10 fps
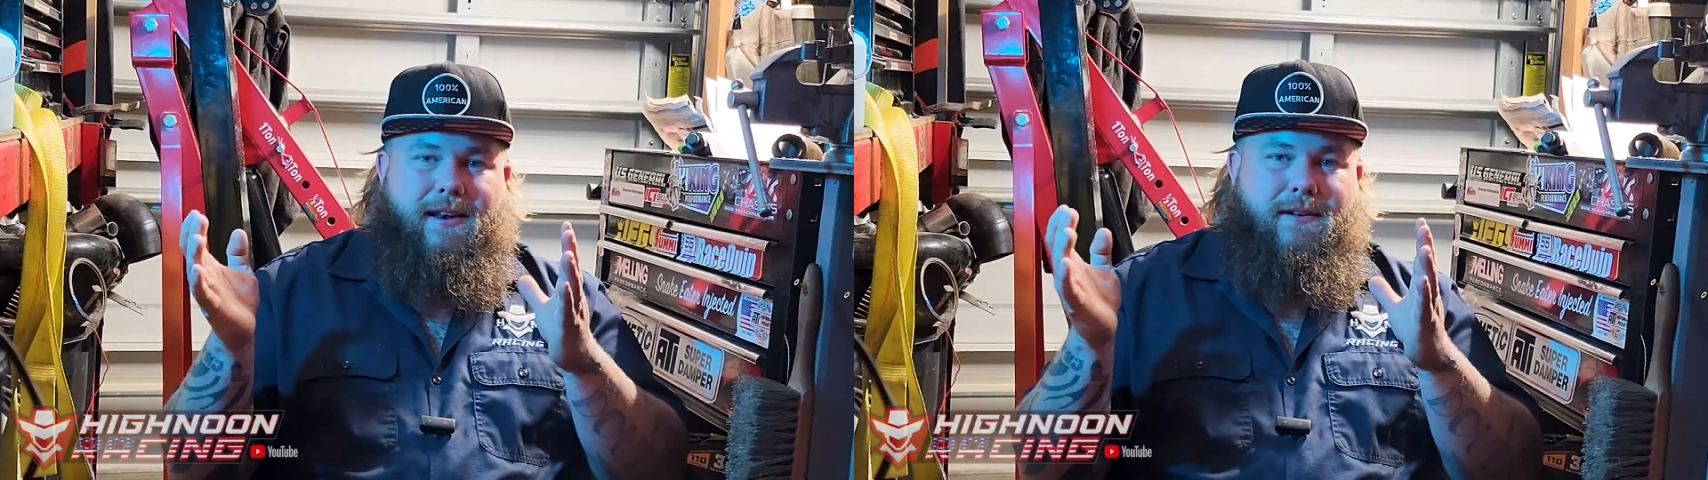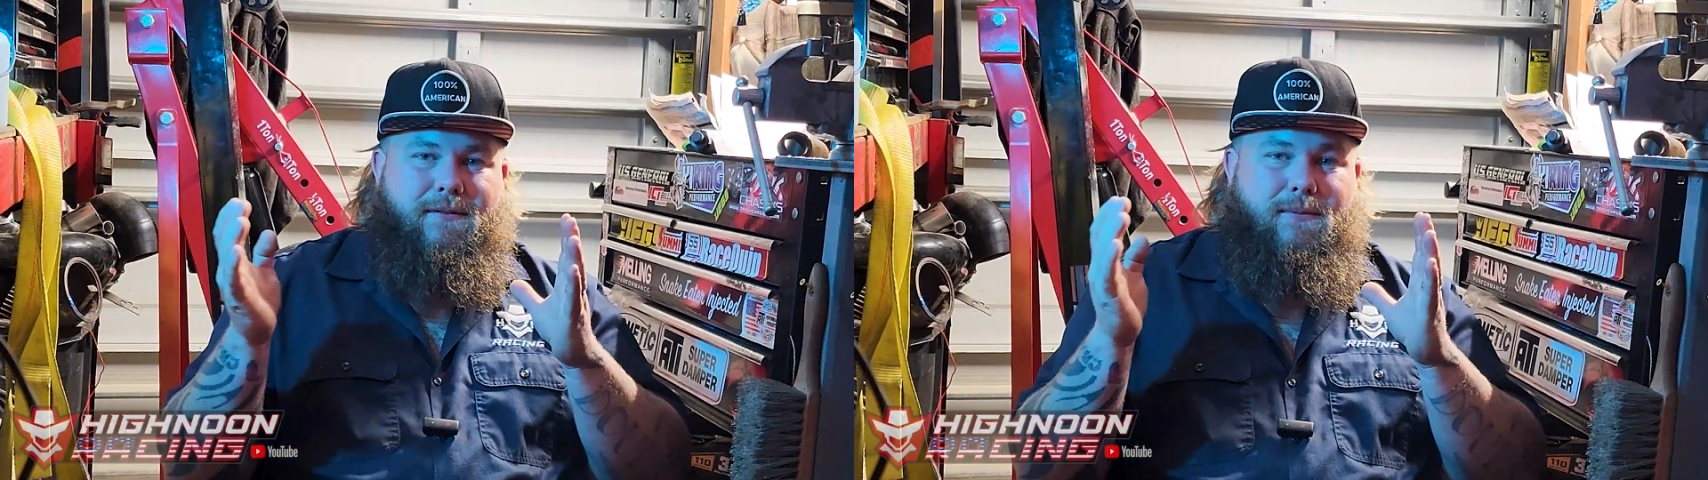
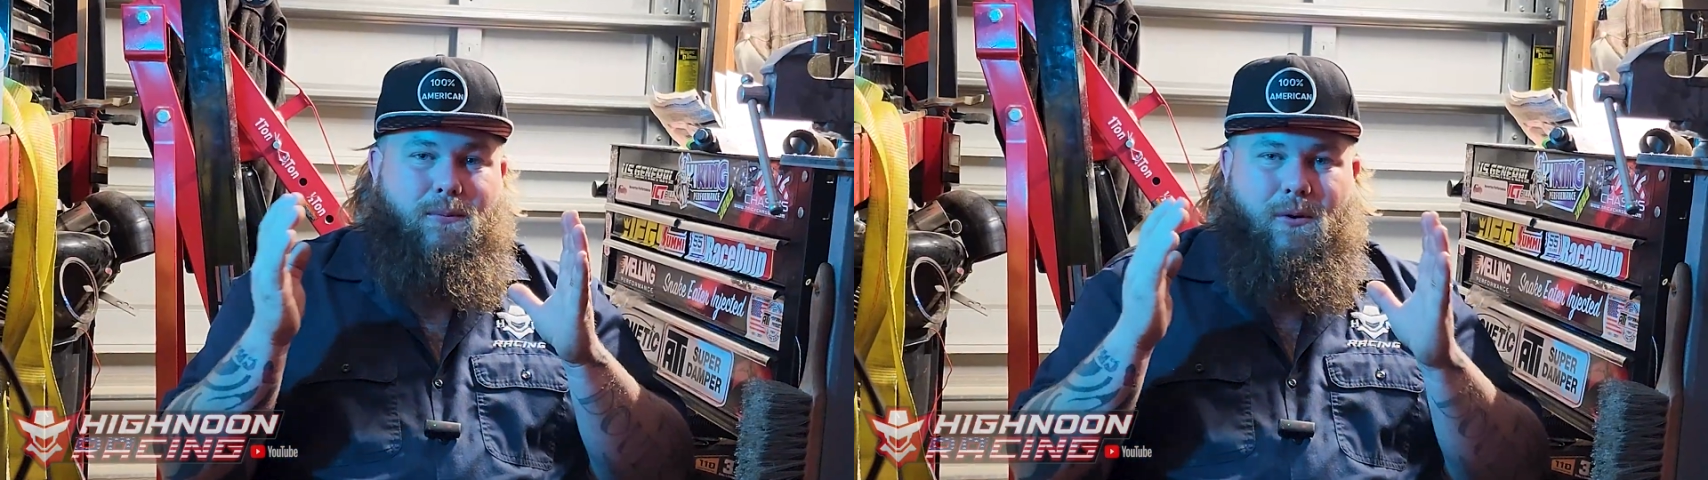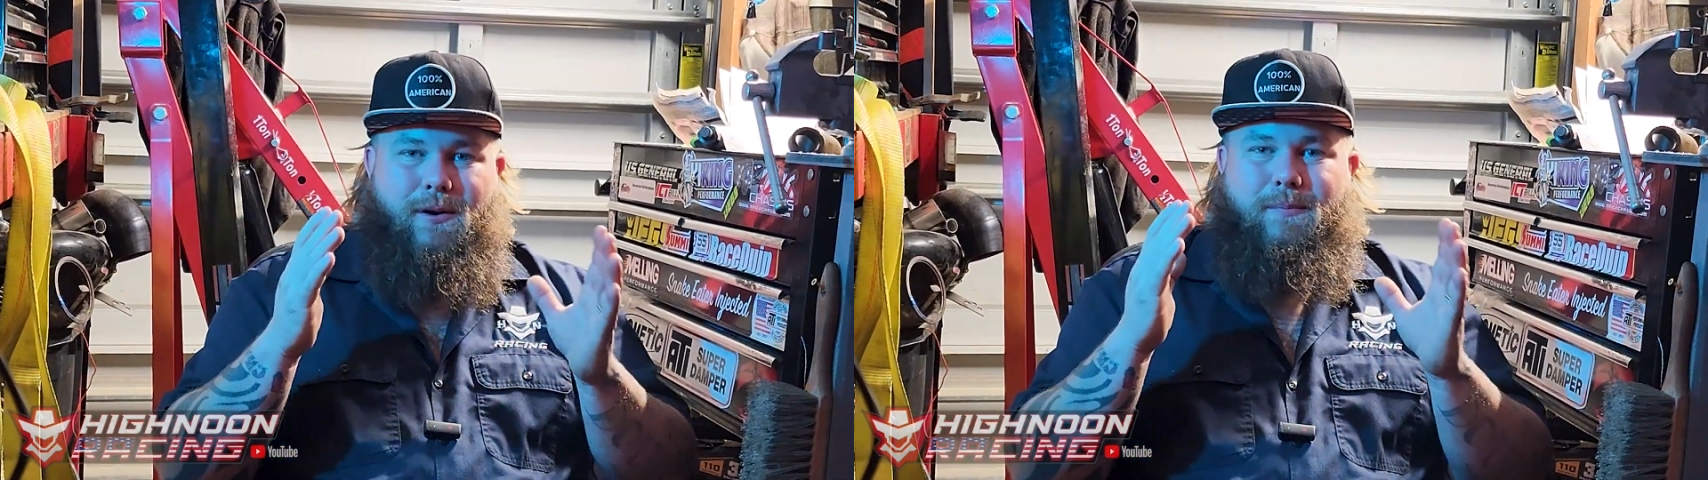than the
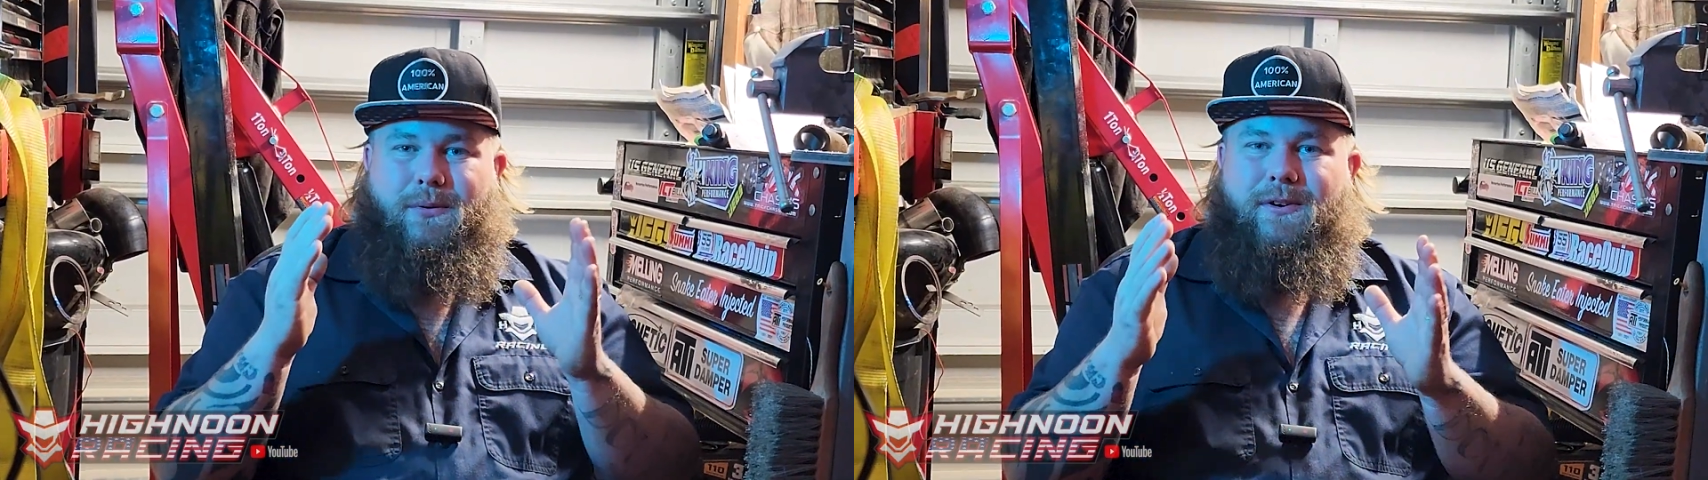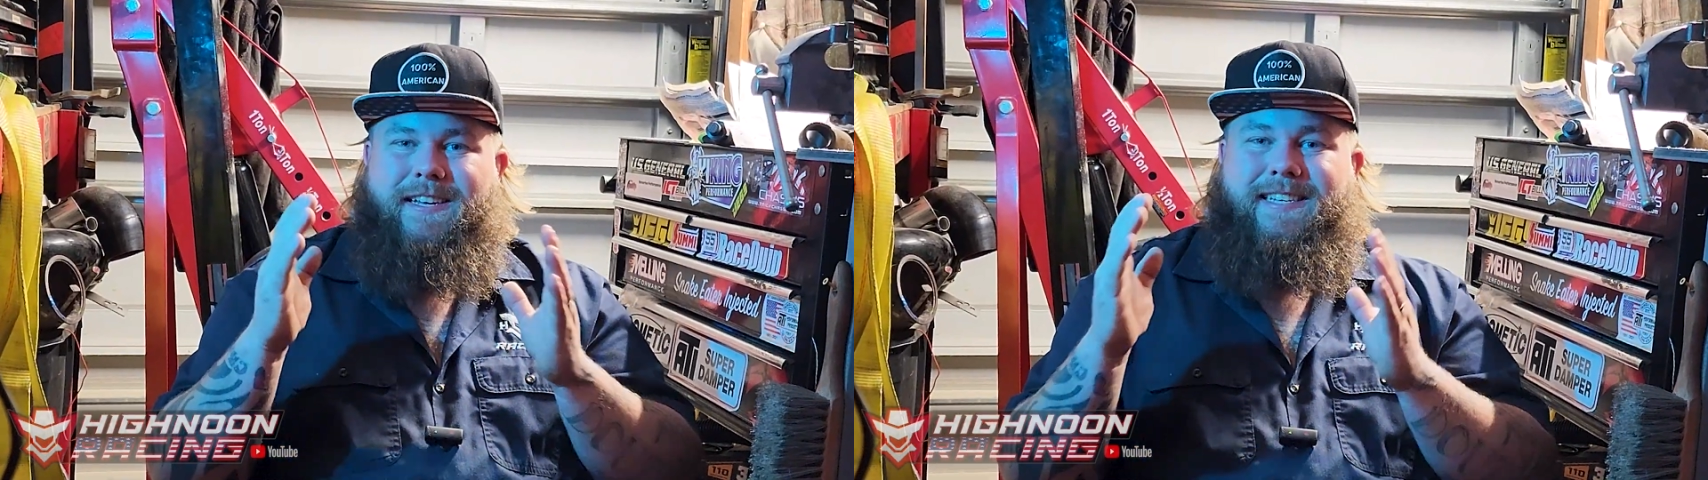
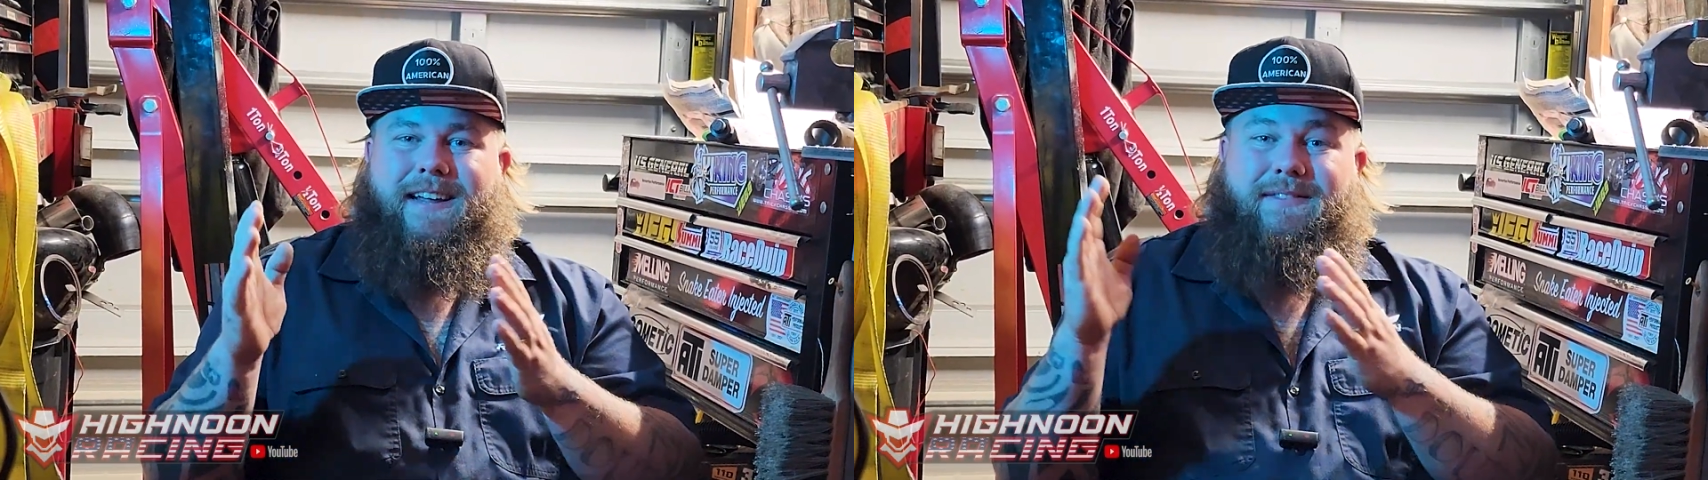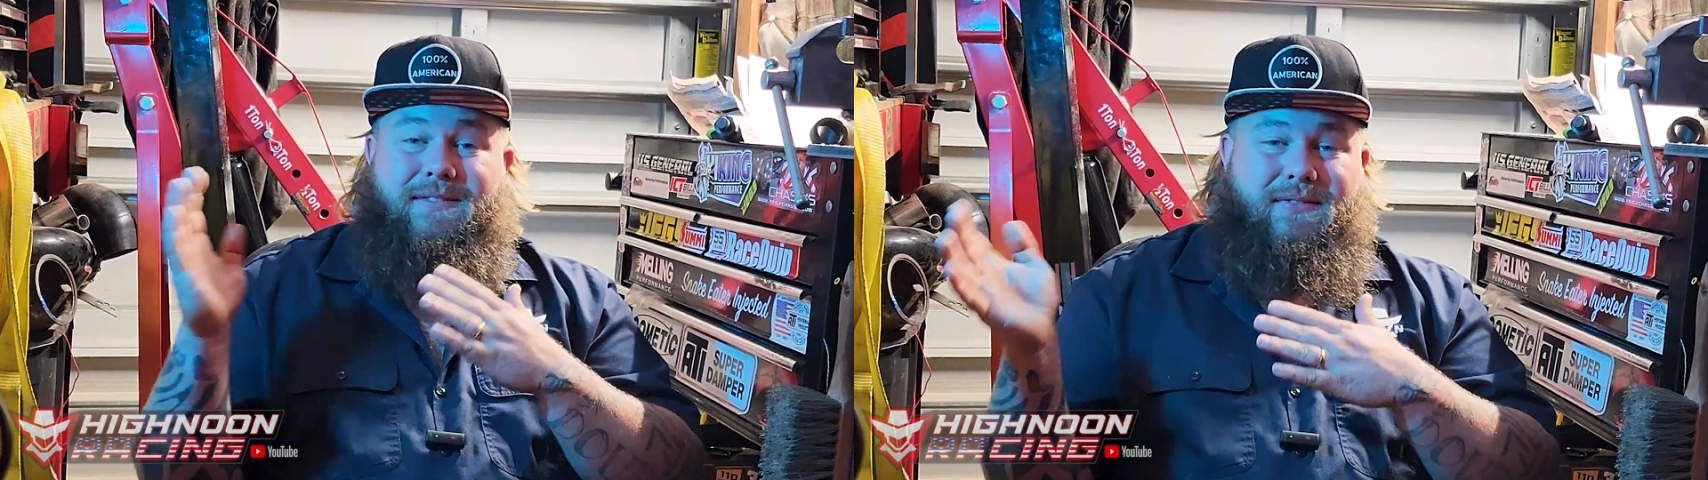
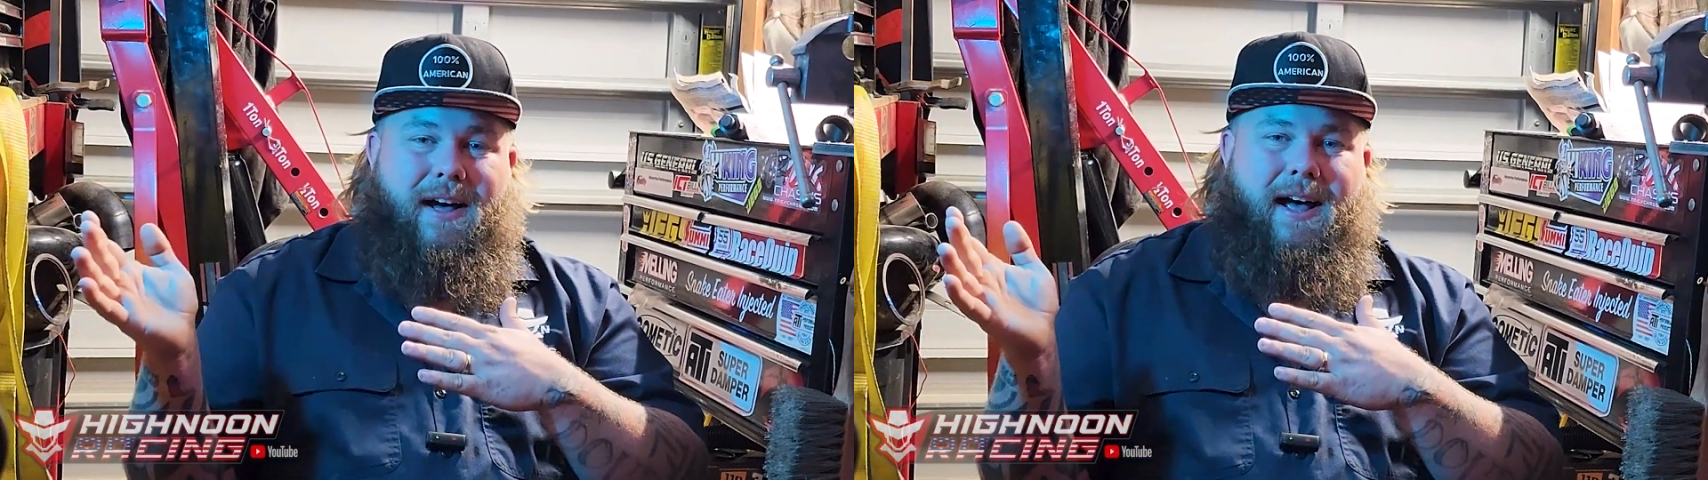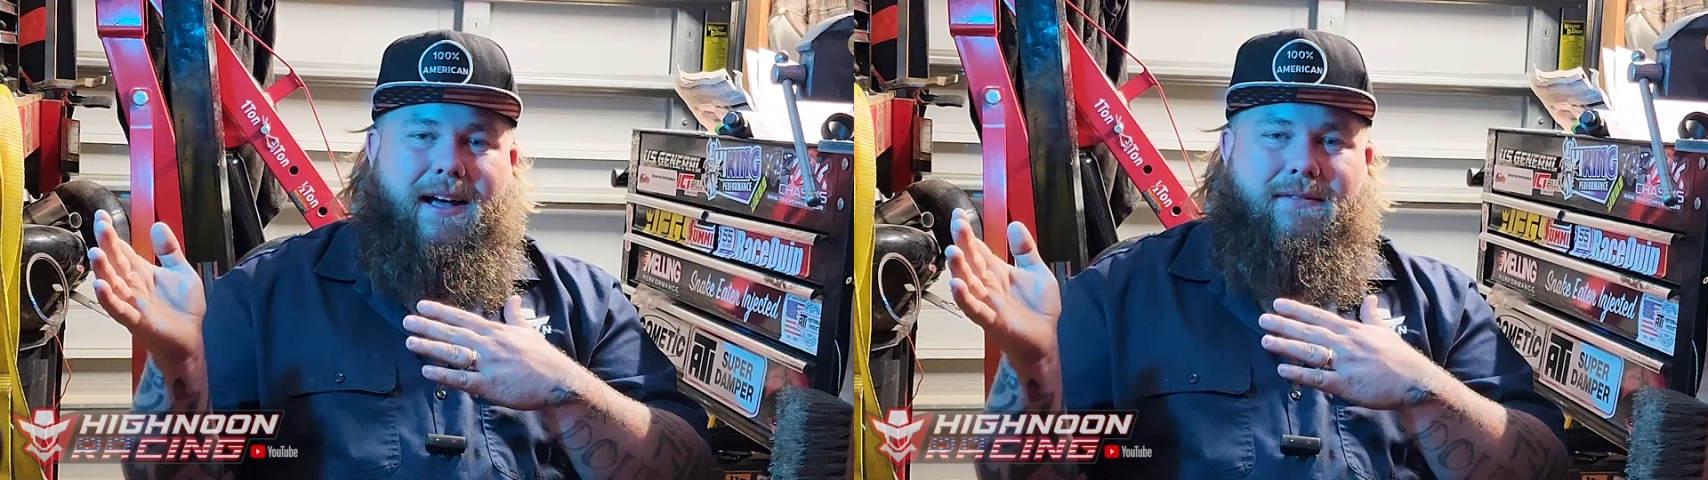
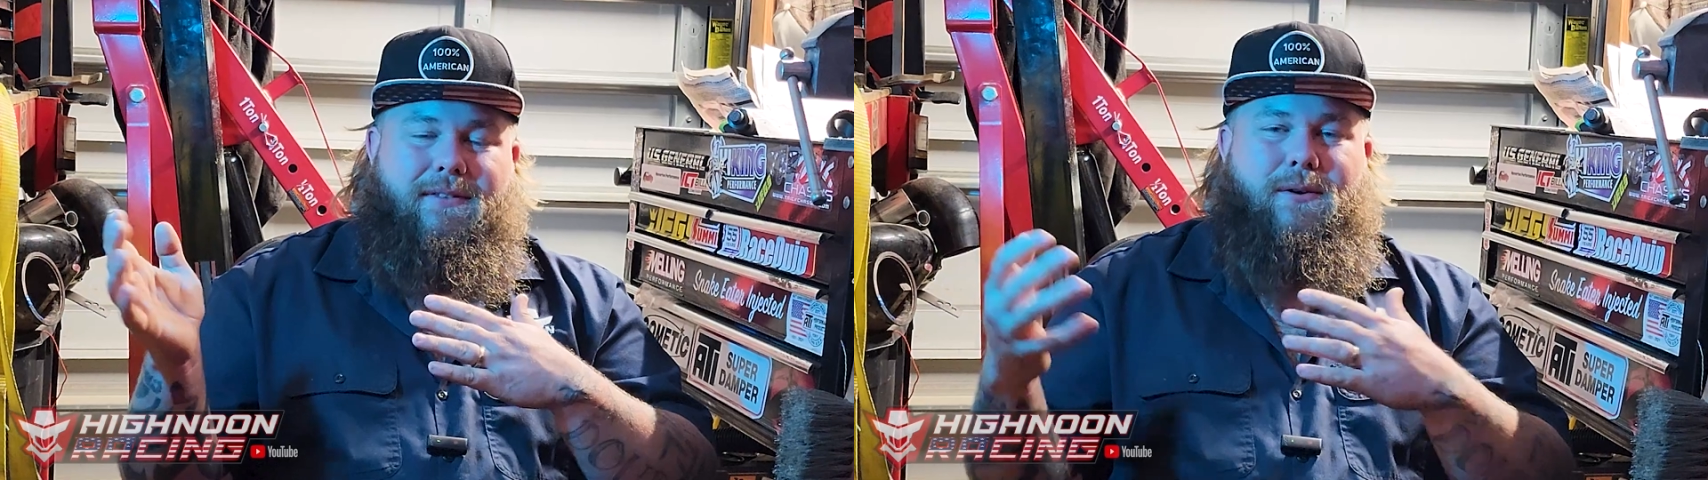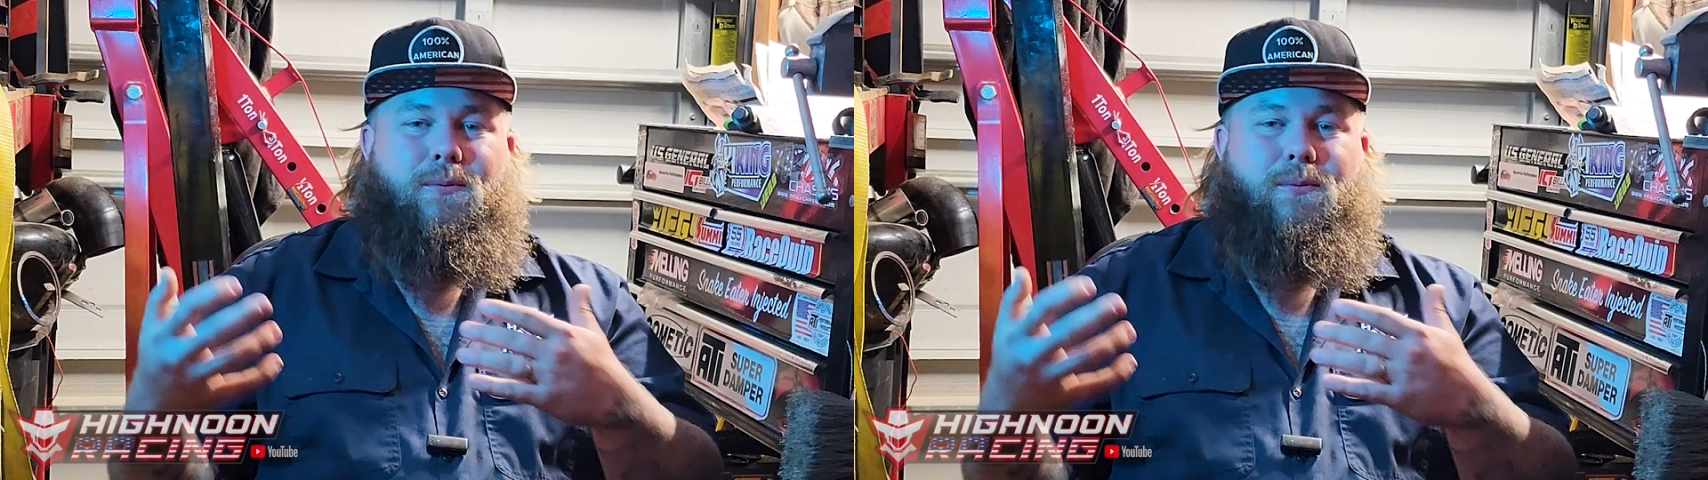1.75